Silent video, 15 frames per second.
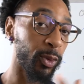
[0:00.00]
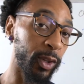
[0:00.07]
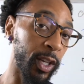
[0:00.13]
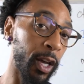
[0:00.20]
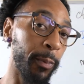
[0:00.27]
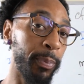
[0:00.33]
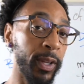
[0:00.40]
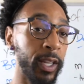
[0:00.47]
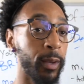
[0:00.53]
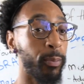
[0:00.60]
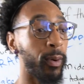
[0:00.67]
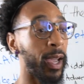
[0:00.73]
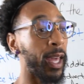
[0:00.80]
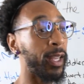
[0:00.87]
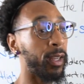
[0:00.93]
company, the
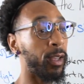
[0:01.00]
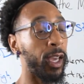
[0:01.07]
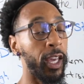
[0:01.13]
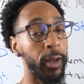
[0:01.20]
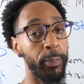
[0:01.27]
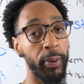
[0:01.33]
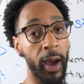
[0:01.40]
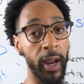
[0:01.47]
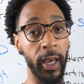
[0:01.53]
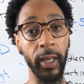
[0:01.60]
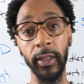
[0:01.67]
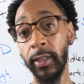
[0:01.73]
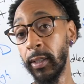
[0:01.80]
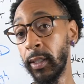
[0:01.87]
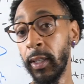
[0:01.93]
brand, and the
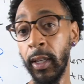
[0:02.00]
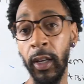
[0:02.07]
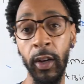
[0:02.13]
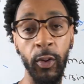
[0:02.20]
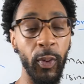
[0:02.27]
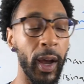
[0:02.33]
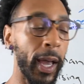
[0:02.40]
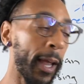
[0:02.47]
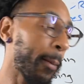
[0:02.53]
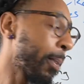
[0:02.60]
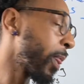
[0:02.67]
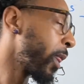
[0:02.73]
products, right?